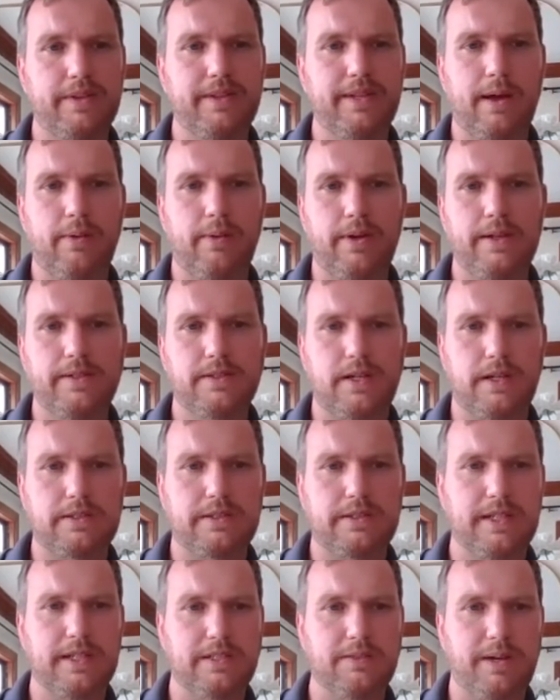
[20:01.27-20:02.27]
thing I want to talk to
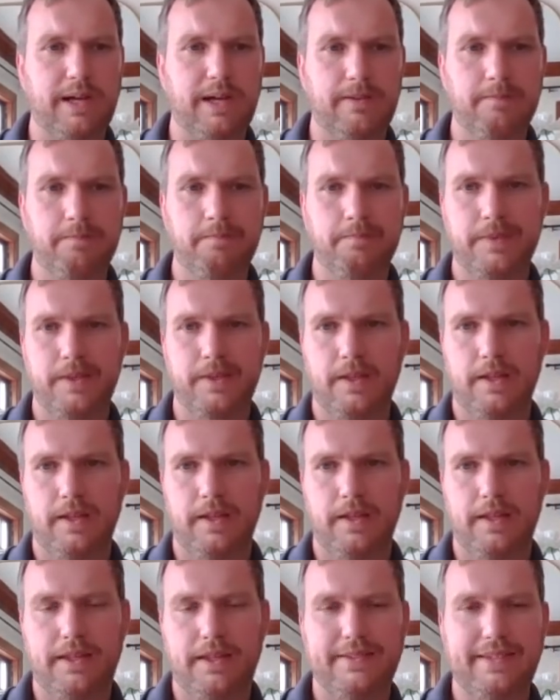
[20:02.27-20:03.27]
you guys about
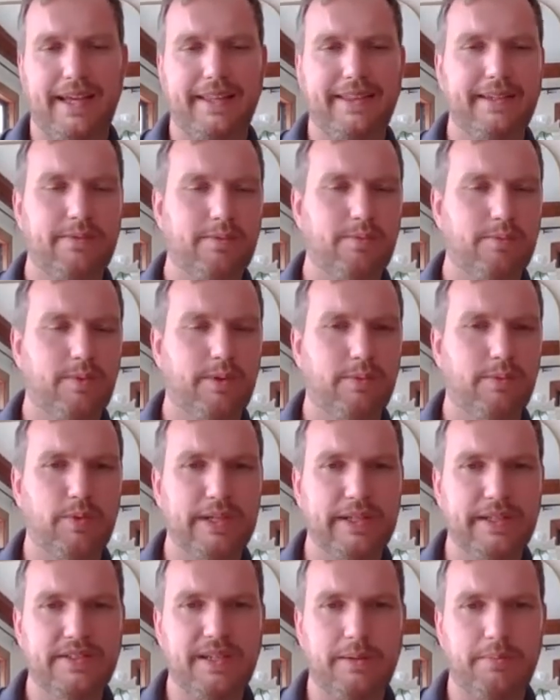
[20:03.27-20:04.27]
is, I think what
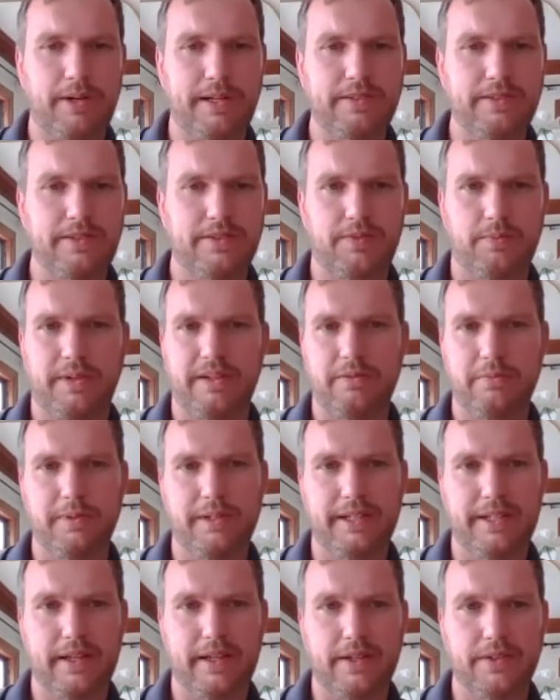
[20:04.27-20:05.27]
really separates us from
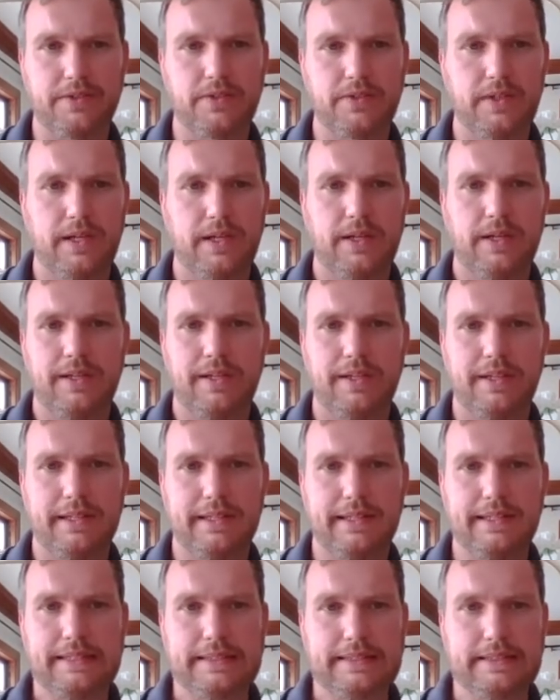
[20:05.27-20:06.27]
everybody else
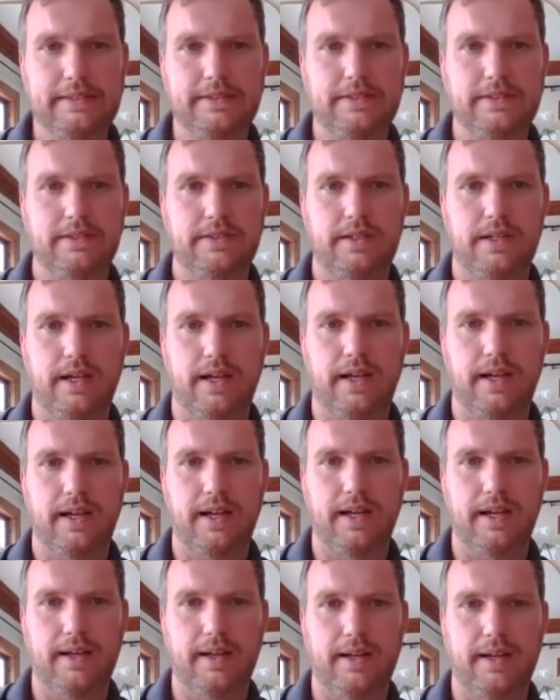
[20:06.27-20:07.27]
is
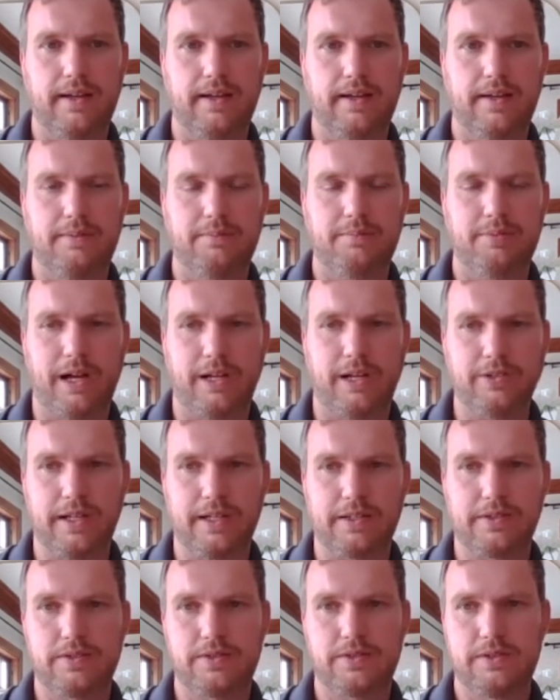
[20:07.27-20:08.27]

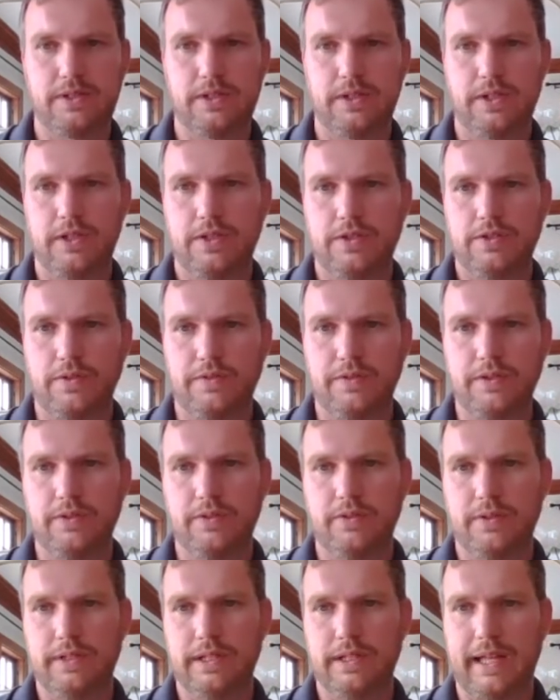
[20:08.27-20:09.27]
projects. So if you're
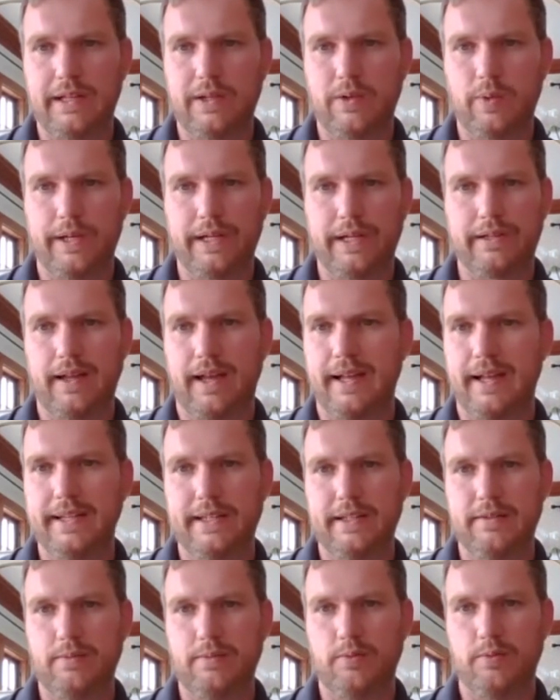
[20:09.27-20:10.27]
doing like quick, I need
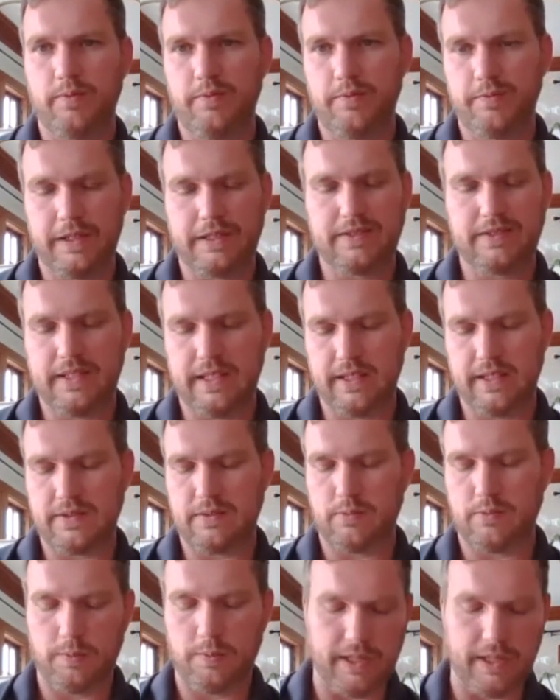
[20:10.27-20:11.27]
to fix this
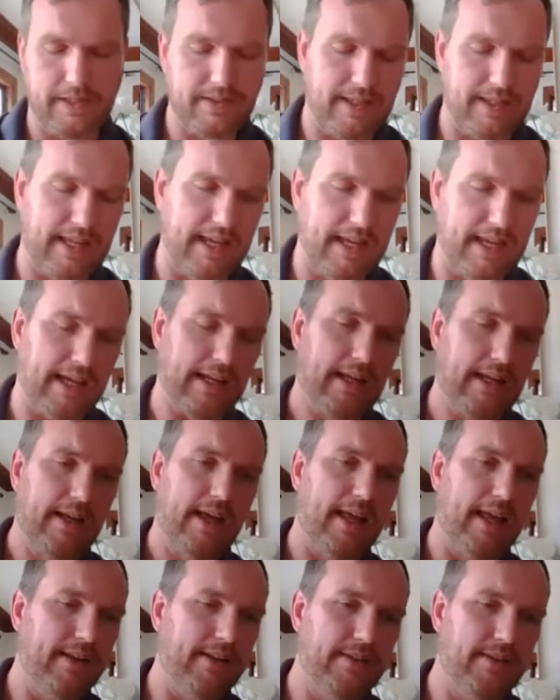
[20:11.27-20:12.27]
and replace that,
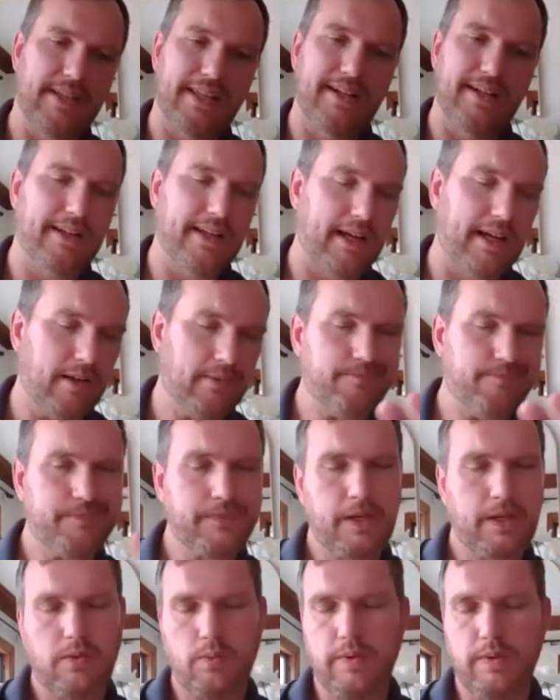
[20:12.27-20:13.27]
and it's in and out,
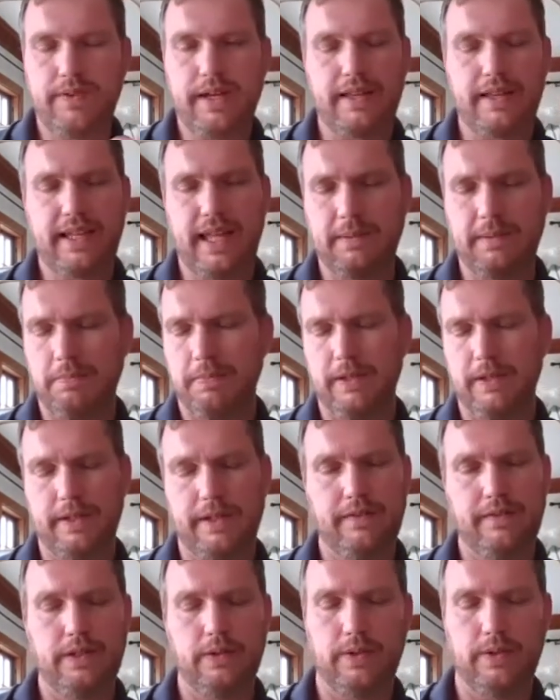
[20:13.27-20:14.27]
we've got the capability
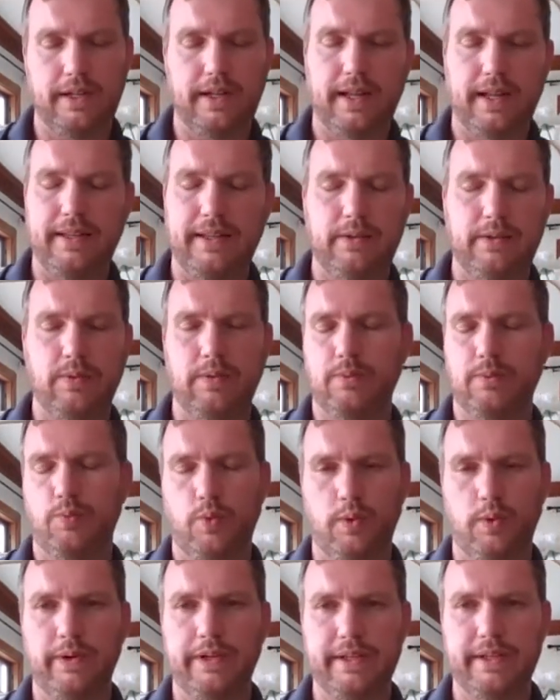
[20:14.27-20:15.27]
of doing it. I think
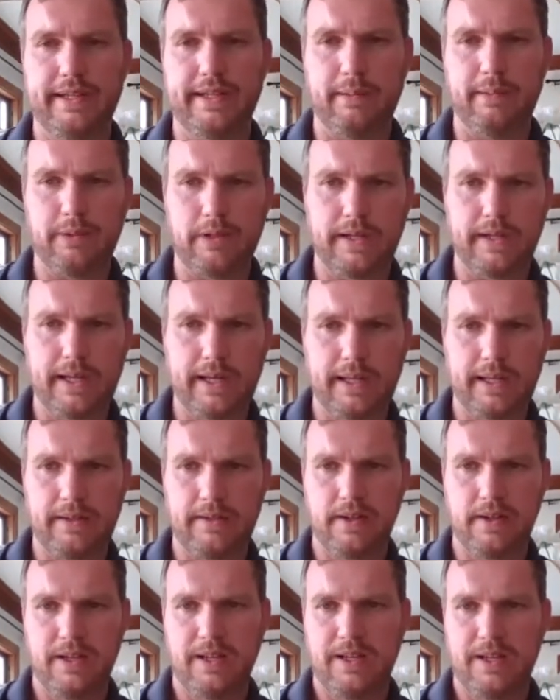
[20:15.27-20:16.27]
we're really damn good at
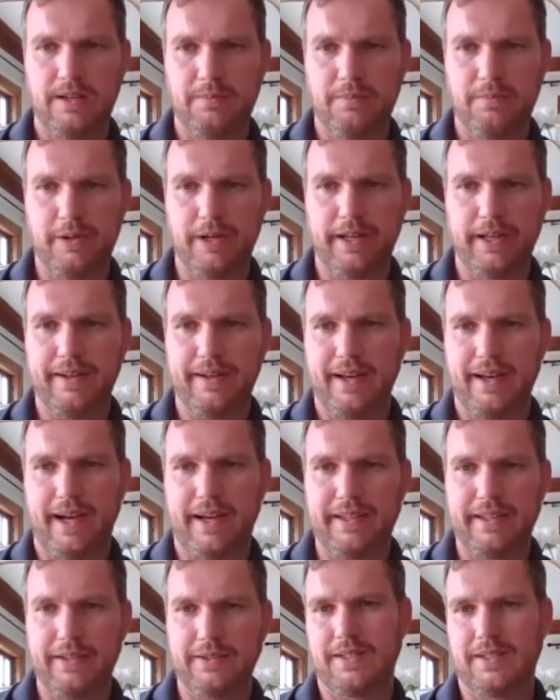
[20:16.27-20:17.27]
it, but I
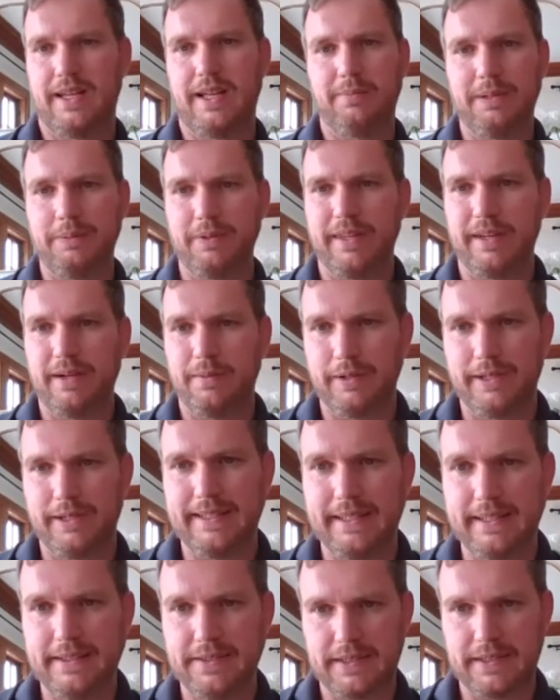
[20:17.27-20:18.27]
think there's a lot of people that are pretty
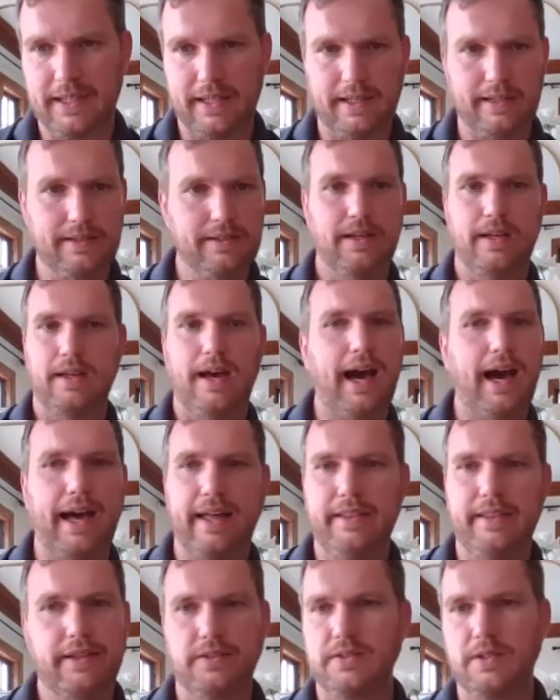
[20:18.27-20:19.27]
decent at it.
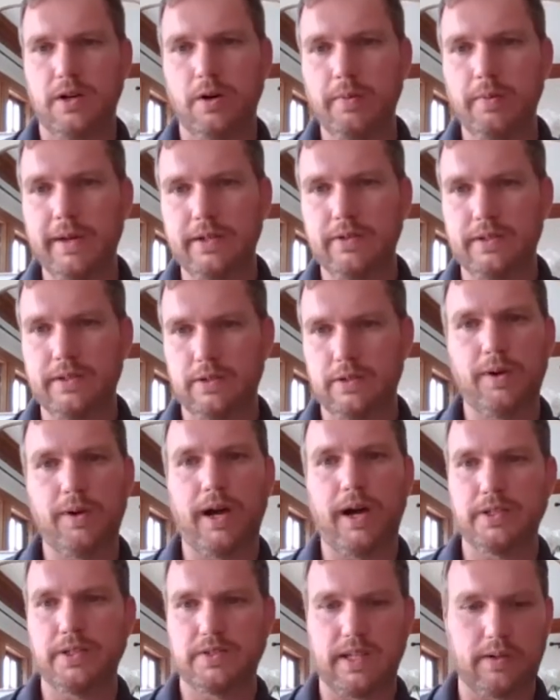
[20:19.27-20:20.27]
There's nobody who can do
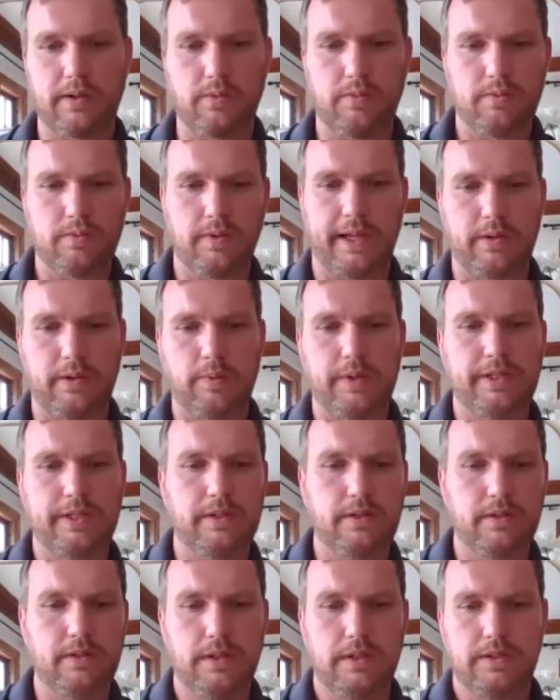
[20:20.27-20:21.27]
projects like we
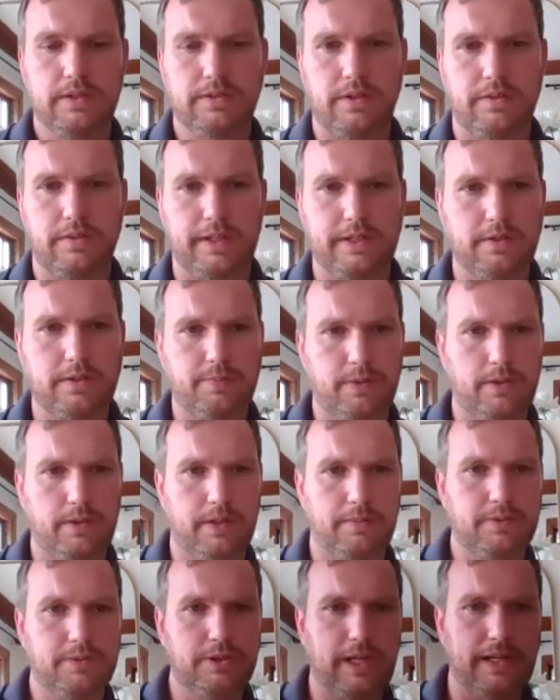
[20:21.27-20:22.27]
do. So if I just pull
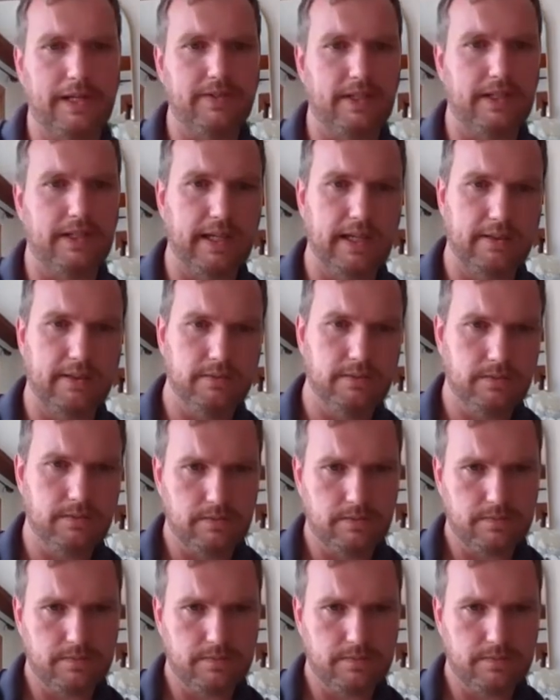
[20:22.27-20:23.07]
up Chase again,